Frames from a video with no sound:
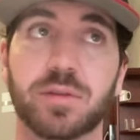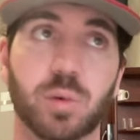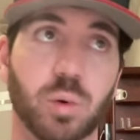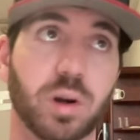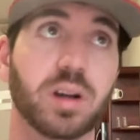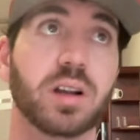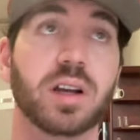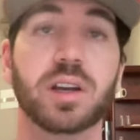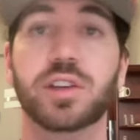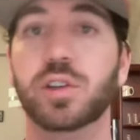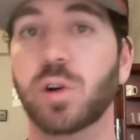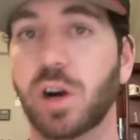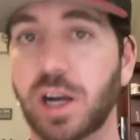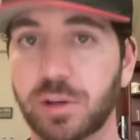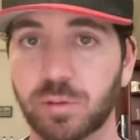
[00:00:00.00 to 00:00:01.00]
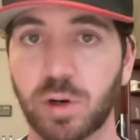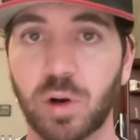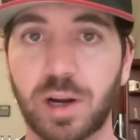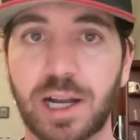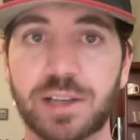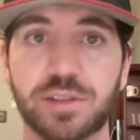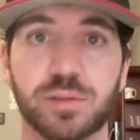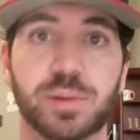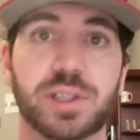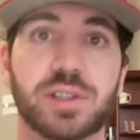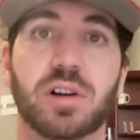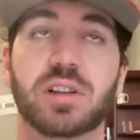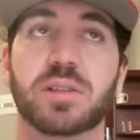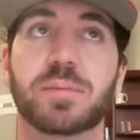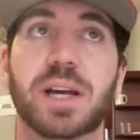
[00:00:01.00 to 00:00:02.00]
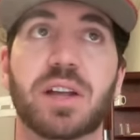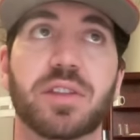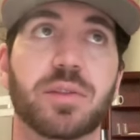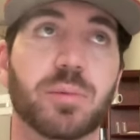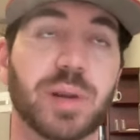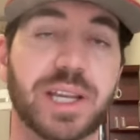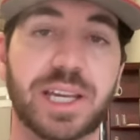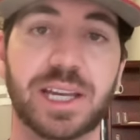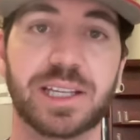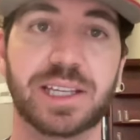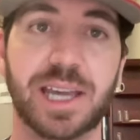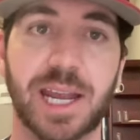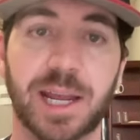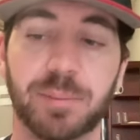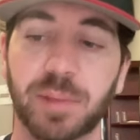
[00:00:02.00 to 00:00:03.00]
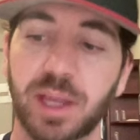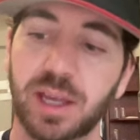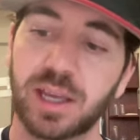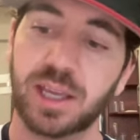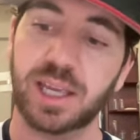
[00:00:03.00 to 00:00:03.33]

for Johan Rojas, who we talked about, three-hit game